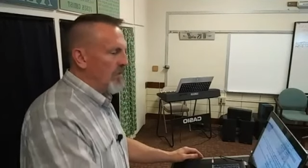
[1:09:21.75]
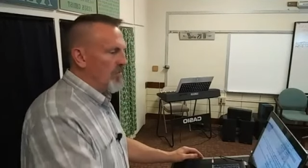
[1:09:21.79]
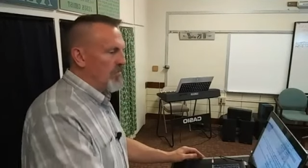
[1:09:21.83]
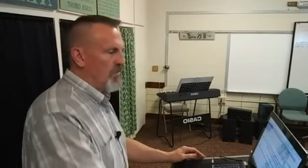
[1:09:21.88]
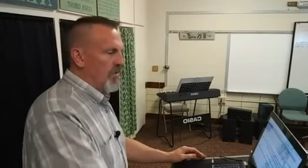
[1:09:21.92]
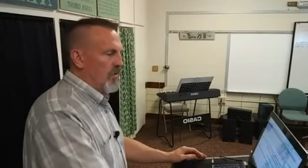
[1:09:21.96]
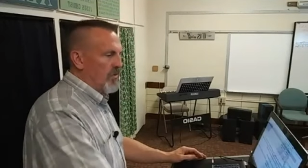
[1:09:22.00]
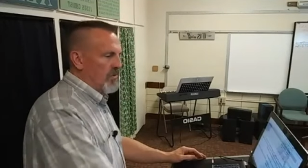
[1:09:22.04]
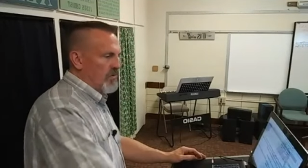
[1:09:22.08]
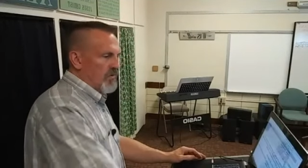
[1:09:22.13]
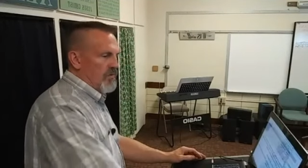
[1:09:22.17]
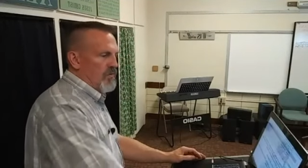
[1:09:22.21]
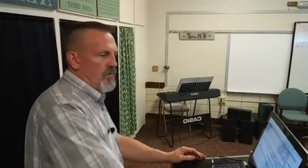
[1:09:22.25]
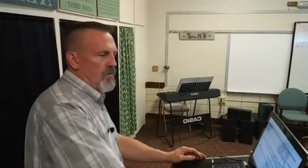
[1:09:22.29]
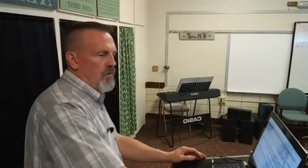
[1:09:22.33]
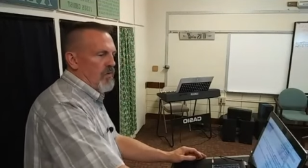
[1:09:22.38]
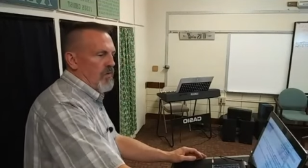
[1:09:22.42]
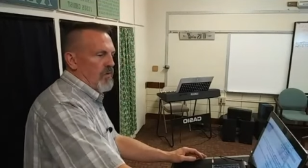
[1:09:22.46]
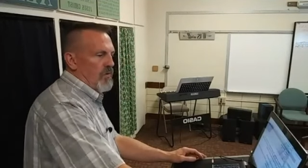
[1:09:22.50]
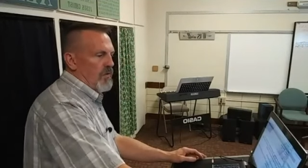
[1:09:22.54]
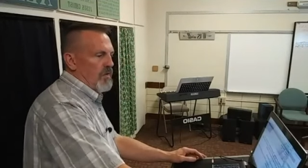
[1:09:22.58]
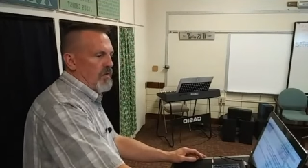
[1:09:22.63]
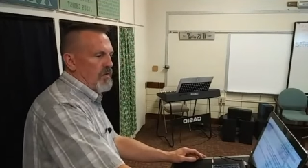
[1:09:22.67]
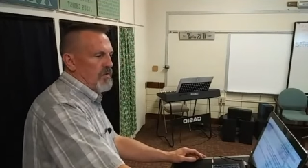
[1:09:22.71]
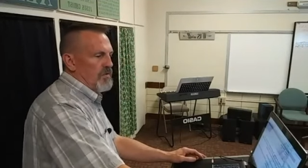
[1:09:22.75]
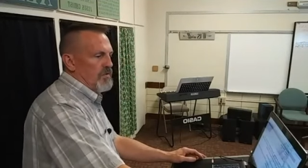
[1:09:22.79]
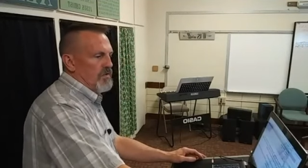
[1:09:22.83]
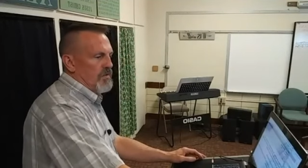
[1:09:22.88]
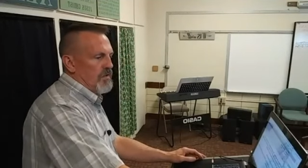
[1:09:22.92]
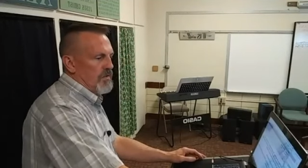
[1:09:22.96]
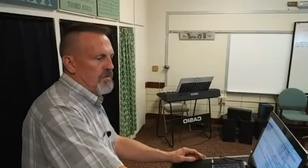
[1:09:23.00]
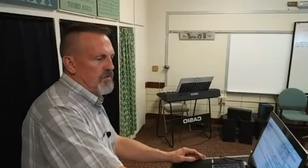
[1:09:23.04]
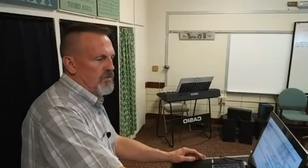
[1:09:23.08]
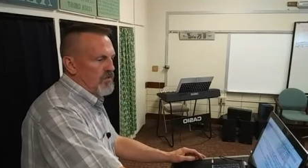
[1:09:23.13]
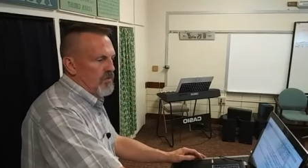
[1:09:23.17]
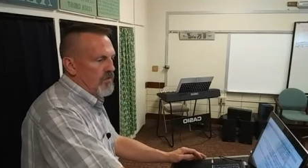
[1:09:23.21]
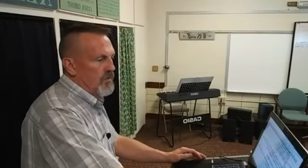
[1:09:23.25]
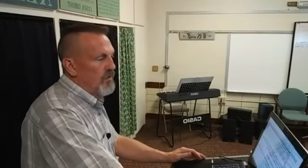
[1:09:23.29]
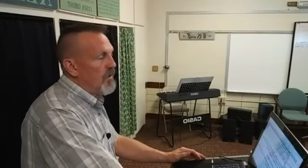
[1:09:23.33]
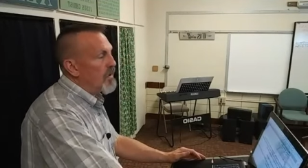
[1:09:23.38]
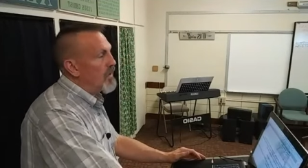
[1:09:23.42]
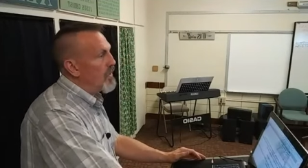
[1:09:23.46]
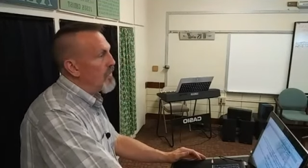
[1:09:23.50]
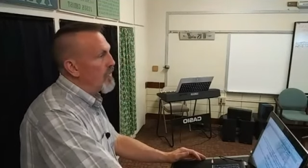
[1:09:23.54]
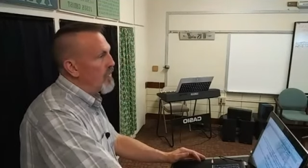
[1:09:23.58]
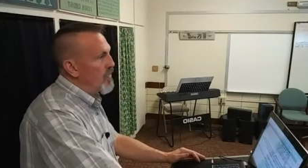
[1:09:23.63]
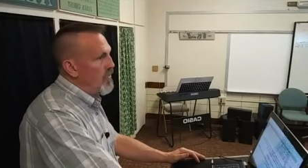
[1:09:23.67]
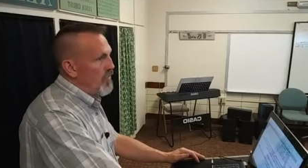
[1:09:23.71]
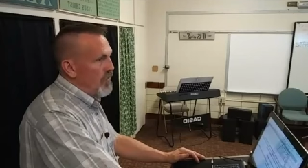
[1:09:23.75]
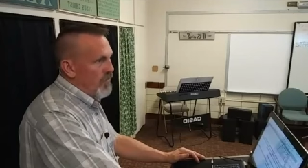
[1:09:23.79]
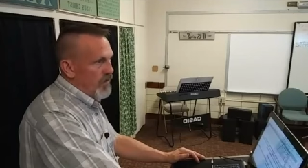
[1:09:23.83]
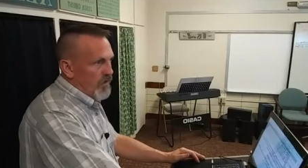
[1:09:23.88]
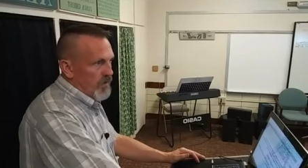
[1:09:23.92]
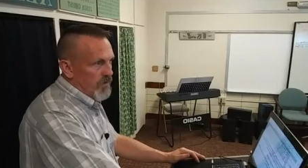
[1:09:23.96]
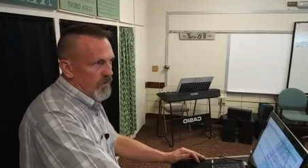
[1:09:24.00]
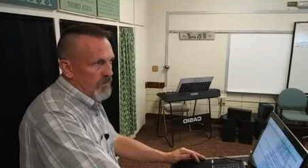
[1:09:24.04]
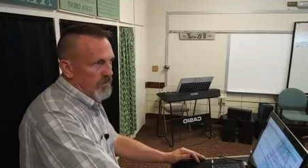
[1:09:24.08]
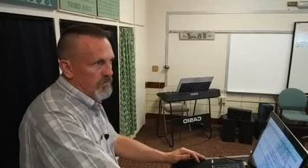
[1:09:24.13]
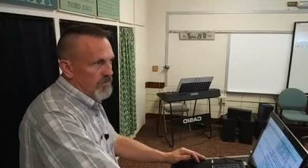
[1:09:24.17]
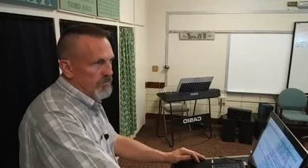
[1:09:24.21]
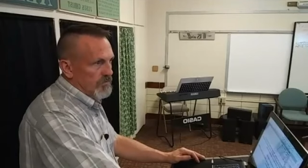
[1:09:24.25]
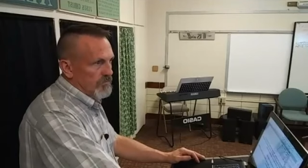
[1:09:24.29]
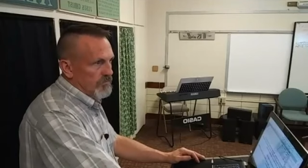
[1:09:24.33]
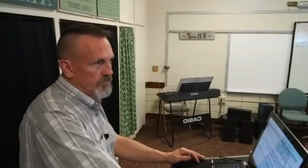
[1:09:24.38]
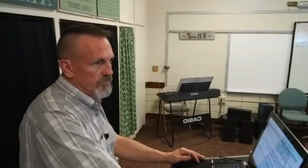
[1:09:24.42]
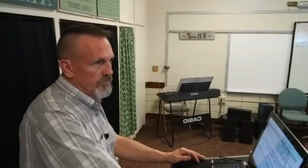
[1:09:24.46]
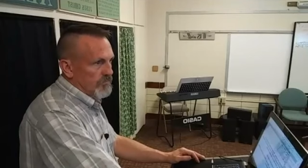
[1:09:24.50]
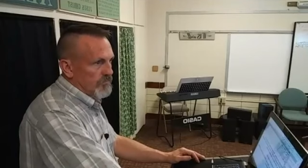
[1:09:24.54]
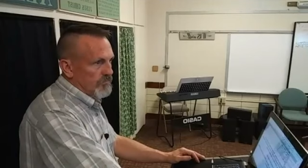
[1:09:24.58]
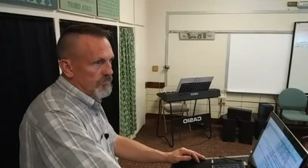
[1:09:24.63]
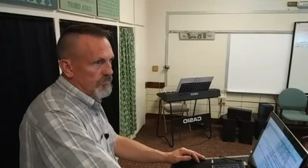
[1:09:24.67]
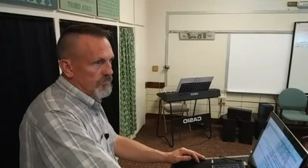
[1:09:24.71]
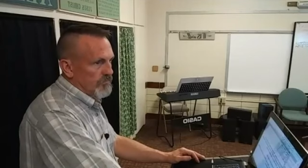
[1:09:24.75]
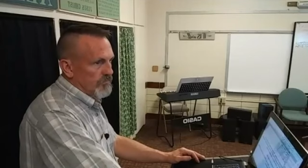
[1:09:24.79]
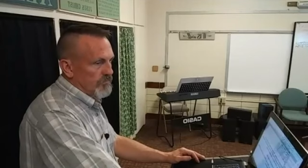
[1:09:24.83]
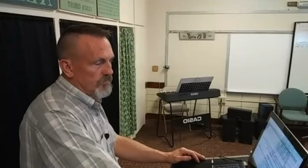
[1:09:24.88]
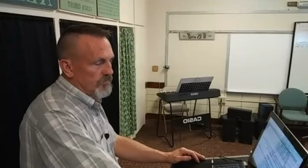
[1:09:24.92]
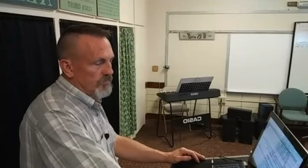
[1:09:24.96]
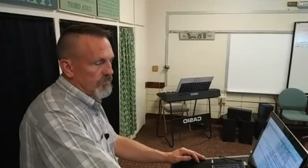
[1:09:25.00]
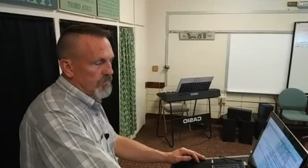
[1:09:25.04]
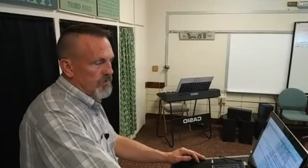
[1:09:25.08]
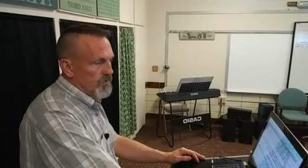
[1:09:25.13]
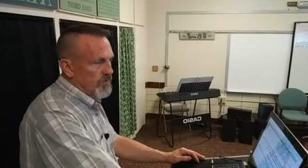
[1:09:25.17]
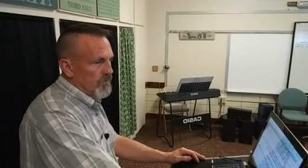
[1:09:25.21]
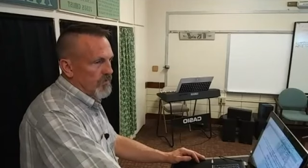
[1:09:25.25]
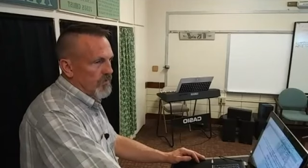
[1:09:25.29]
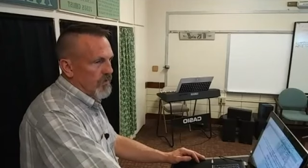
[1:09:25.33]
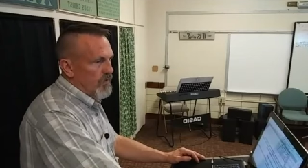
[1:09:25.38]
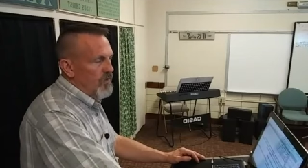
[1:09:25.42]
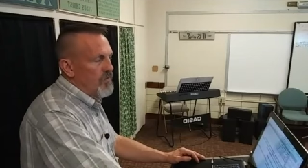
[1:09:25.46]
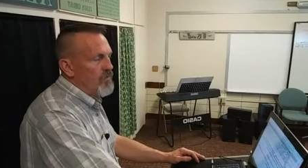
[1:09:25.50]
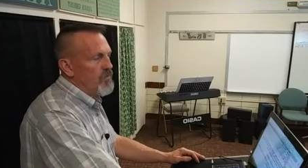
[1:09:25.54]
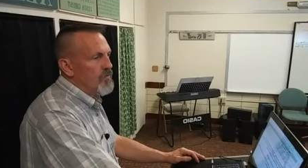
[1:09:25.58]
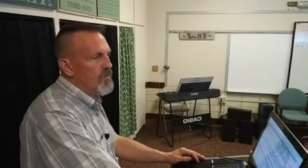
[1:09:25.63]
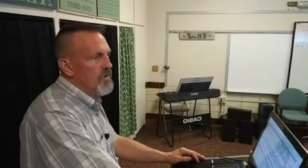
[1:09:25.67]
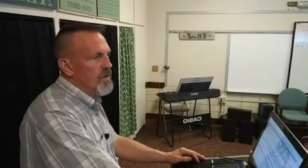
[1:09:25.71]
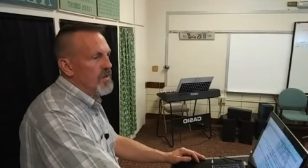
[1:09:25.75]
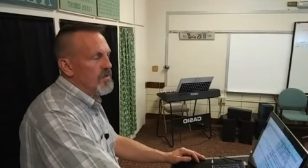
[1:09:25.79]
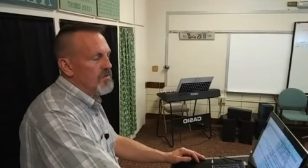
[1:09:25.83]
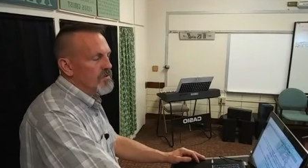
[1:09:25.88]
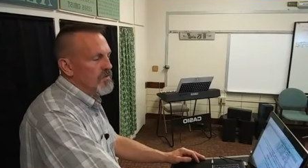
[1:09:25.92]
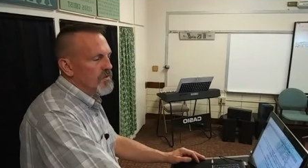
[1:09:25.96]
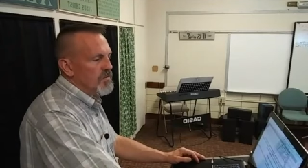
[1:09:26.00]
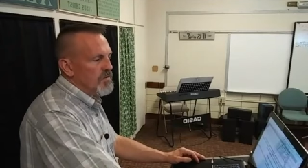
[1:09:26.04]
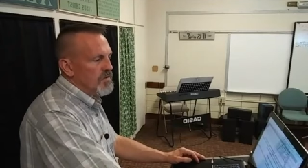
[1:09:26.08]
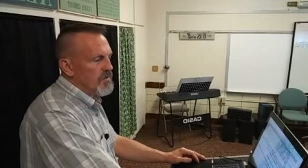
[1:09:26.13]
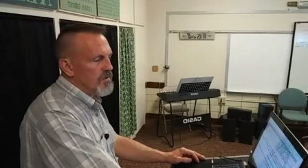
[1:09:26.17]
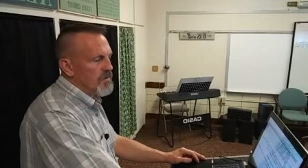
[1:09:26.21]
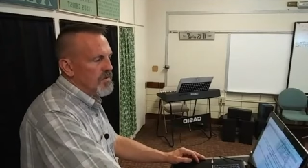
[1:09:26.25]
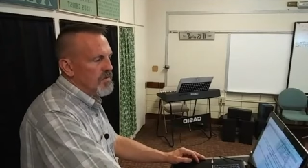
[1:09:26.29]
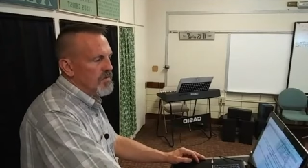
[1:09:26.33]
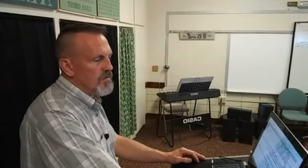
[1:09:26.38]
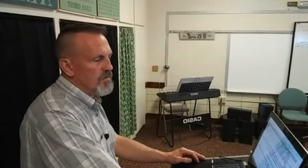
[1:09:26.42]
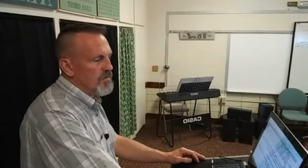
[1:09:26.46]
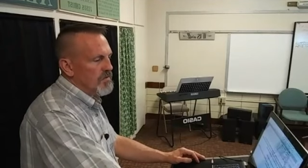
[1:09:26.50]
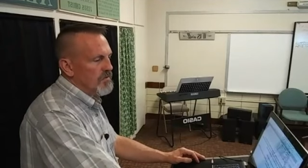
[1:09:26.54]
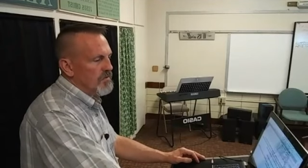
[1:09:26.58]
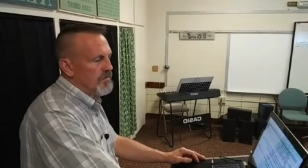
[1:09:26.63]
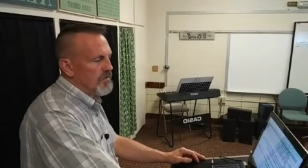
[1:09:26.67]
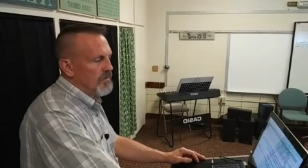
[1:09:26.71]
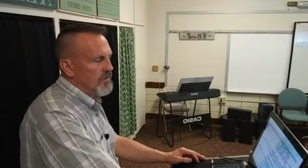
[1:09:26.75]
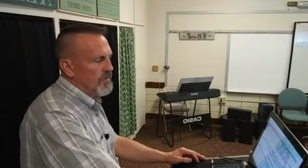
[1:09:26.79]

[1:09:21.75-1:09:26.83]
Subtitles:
personal holiness that's your own. It's your own righteousness.